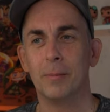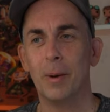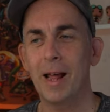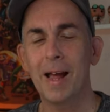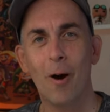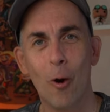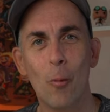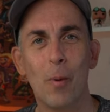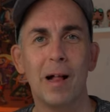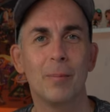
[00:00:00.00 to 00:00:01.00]
But I
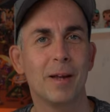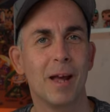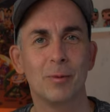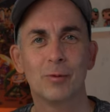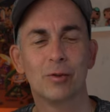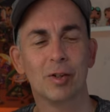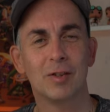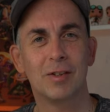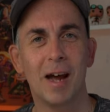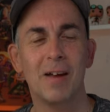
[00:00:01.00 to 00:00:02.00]
hope I'll be able to
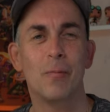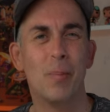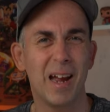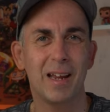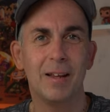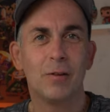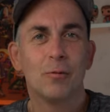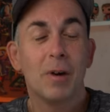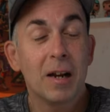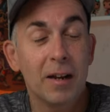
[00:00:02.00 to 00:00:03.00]
just dive back into
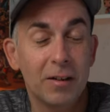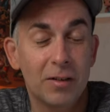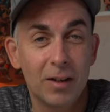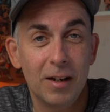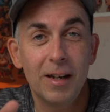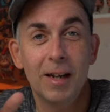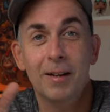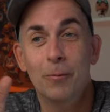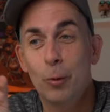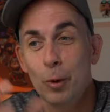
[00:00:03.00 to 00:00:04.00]
Regulator City
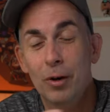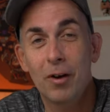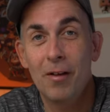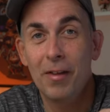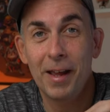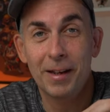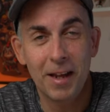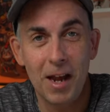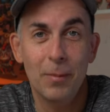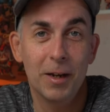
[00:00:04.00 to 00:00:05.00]
and work on that
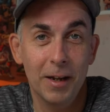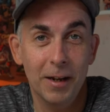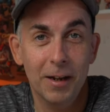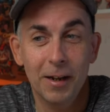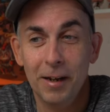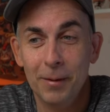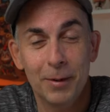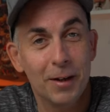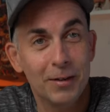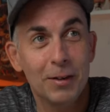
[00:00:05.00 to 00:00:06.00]
game again
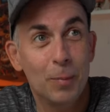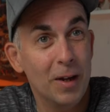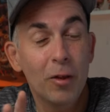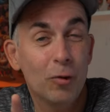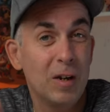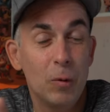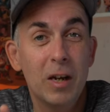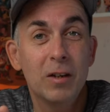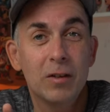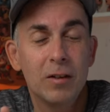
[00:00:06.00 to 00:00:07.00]
because it's been three
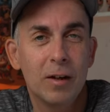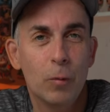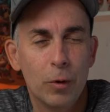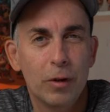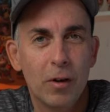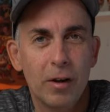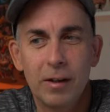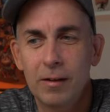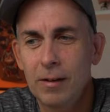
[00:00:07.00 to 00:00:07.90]
weeks since I worked on it.